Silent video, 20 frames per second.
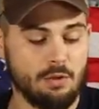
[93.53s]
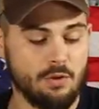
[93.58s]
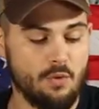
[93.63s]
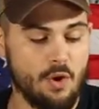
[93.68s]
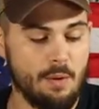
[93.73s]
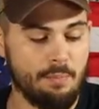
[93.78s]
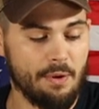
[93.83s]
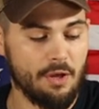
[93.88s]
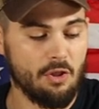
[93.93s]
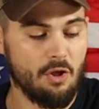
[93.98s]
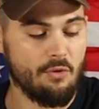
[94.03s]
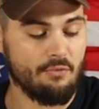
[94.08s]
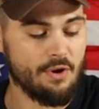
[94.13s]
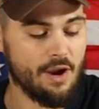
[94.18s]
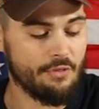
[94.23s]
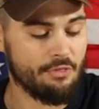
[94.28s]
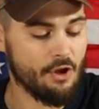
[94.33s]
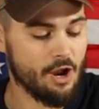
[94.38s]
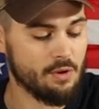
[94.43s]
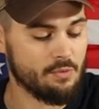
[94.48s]
blew up all over it.
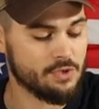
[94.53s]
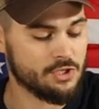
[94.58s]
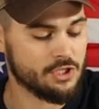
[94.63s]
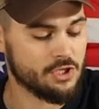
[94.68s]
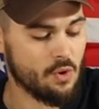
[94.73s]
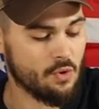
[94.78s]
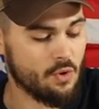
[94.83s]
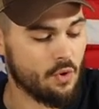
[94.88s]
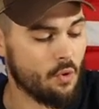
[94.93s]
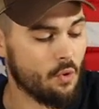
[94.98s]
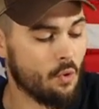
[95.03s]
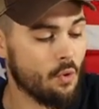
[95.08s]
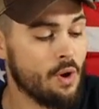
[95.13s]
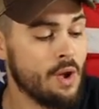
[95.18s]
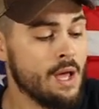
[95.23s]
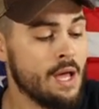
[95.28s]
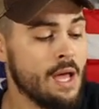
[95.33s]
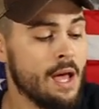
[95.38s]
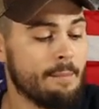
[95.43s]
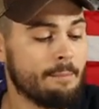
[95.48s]
I thought it was so cool.
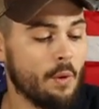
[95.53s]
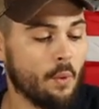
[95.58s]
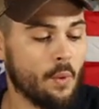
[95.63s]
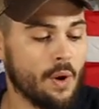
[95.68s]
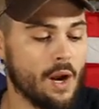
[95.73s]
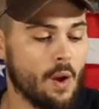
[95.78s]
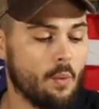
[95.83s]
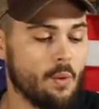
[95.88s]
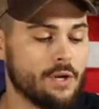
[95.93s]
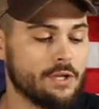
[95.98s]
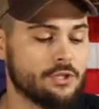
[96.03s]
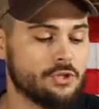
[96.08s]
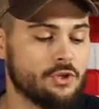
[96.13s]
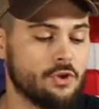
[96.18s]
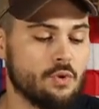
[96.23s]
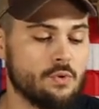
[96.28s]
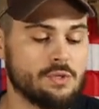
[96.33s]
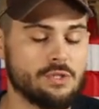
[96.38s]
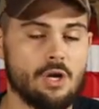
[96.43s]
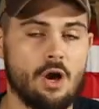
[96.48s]
But what I wanted to
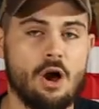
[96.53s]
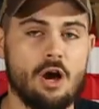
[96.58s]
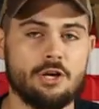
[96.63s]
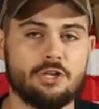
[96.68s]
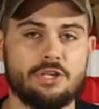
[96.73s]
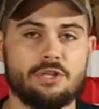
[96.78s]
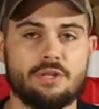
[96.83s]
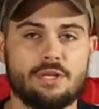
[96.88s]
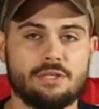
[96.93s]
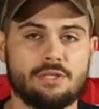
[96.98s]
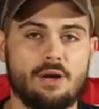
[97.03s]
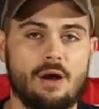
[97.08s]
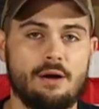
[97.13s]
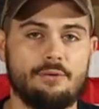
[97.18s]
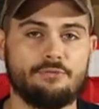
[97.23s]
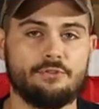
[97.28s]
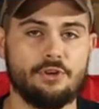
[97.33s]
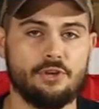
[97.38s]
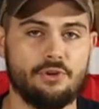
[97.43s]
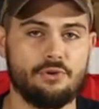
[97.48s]
do was auction this
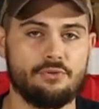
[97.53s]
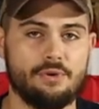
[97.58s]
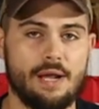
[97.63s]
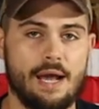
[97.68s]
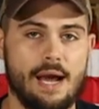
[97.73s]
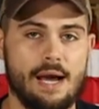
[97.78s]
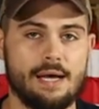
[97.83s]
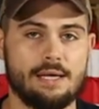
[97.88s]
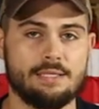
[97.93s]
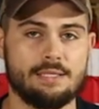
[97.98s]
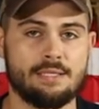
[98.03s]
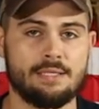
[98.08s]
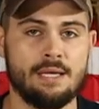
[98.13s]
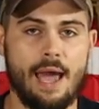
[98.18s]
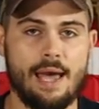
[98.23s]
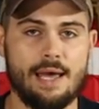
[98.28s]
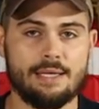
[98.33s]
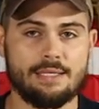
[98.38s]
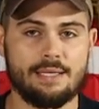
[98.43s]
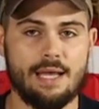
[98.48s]
off to you guys
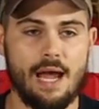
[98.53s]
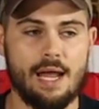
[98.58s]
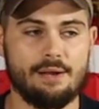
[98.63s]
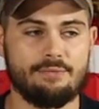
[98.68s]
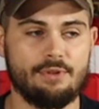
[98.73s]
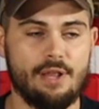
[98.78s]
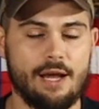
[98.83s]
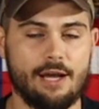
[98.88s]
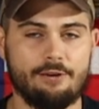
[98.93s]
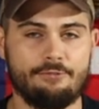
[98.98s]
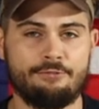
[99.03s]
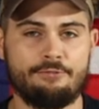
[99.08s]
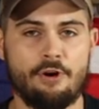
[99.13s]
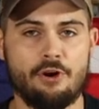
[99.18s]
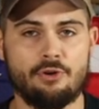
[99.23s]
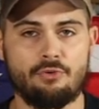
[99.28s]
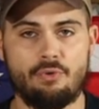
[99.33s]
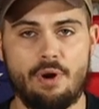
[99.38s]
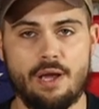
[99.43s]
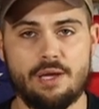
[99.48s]
as kind of like a
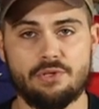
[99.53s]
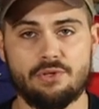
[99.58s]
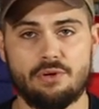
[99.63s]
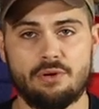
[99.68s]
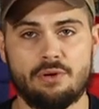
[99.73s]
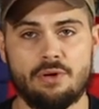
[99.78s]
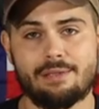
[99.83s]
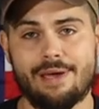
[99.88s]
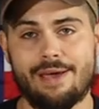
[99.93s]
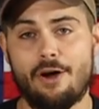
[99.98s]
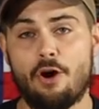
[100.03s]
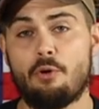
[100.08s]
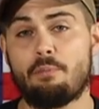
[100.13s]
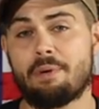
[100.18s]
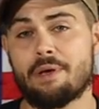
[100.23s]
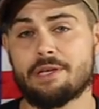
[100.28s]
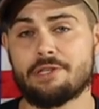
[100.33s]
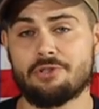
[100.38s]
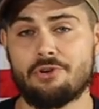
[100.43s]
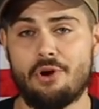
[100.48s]
fundraiser to help
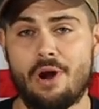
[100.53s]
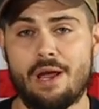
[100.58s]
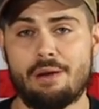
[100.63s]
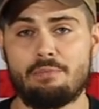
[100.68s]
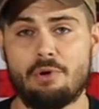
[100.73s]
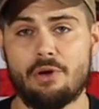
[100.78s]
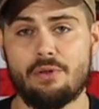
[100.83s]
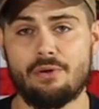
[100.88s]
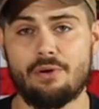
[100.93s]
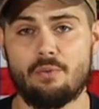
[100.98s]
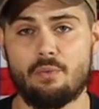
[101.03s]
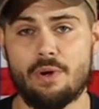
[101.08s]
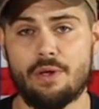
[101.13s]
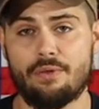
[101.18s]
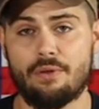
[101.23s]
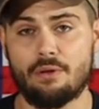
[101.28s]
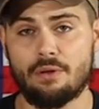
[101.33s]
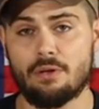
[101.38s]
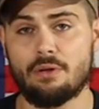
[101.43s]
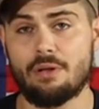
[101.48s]
his grandmother with
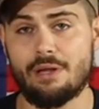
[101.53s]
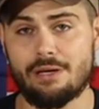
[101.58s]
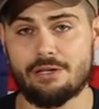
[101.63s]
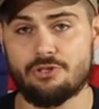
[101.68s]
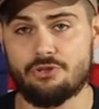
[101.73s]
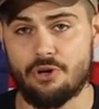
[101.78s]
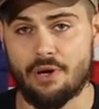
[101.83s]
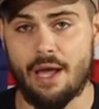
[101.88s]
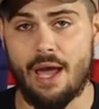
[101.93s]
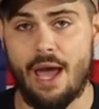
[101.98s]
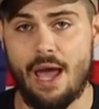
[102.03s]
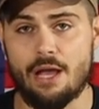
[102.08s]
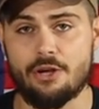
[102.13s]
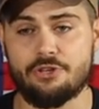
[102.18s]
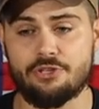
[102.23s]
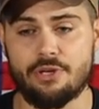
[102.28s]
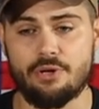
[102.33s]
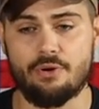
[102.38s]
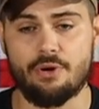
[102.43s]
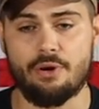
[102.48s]
a little extra
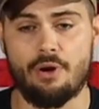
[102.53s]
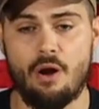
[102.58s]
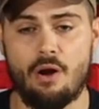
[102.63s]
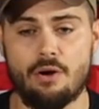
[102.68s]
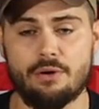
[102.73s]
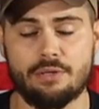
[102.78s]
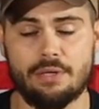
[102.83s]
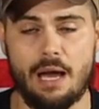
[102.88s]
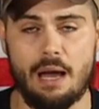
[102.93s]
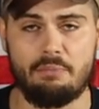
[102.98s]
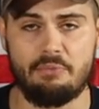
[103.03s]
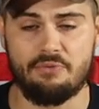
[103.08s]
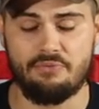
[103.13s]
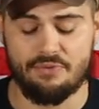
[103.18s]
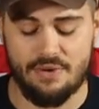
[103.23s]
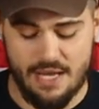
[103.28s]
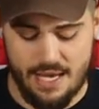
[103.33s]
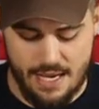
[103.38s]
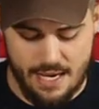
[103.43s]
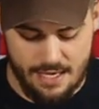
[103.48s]
cash during her time of
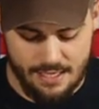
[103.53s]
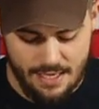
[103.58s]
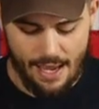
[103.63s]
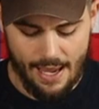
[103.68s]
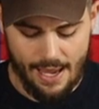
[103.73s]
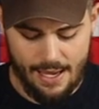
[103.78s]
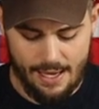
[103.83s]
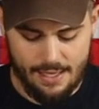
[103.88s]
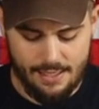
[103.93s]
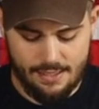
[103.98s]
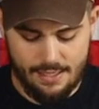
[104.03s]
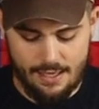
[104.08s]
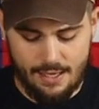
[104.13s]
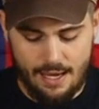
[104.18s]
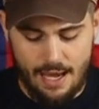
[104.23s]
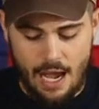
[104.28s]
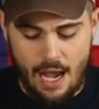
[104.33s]
need. And uh,